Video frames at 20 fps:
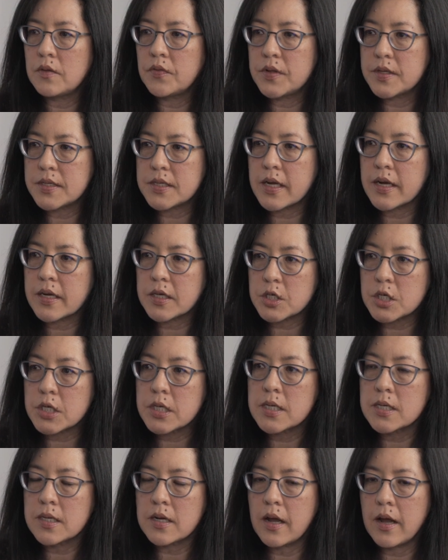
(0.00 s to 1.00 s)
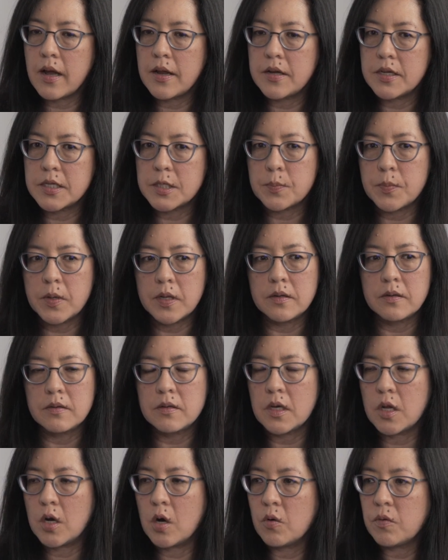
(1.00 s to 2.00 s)
the sector, and it's
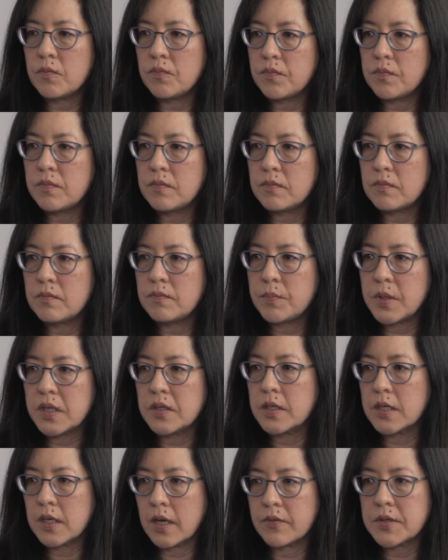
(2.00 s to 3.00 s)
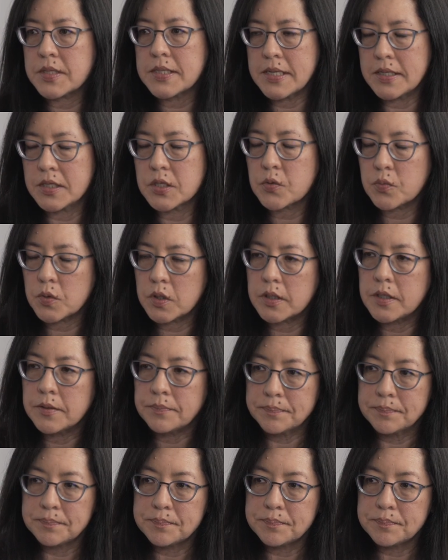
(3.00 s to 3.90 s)
been, building ever since, really.